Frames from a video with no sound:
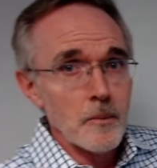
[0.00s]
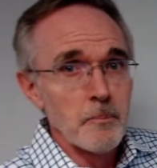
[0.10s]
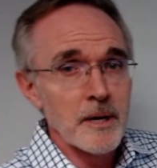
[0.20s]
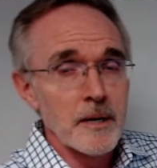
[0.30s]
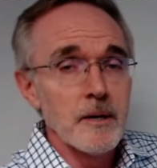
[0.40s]

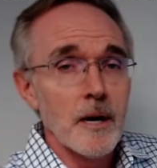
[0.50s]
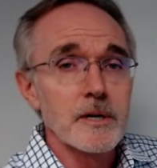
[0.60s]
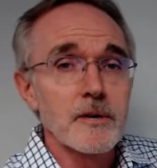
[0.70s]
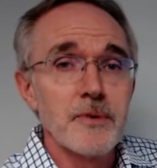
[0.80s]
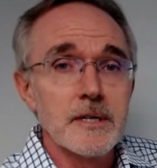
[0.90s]
But
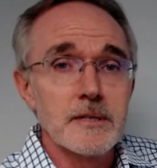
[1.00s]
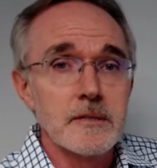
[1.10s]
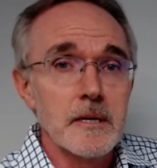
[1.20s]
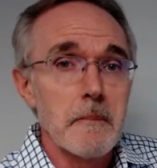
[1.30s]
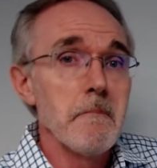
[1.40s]
network
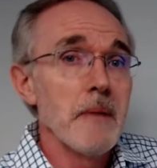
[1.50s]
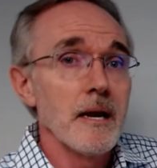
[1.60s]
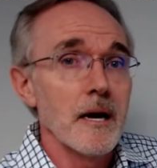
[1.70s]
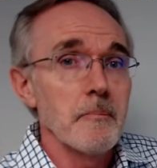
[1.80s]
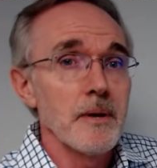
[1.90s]
efficiency may
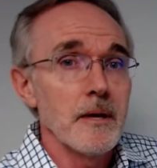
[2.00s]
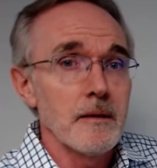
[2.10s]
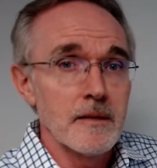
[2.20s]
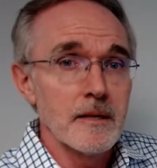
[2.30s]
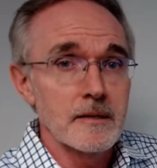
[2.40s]
not be
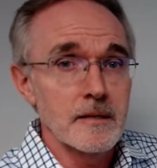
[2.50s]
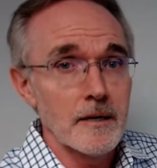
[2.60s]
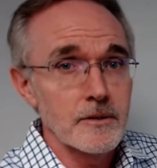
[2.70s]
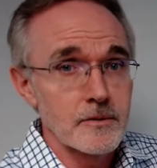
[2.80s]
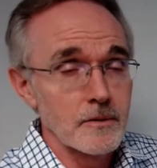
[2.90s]
the
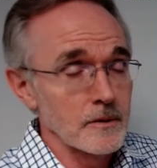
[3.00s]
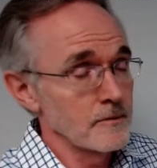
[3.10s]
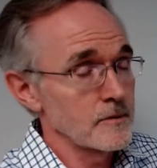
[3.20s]
entire story.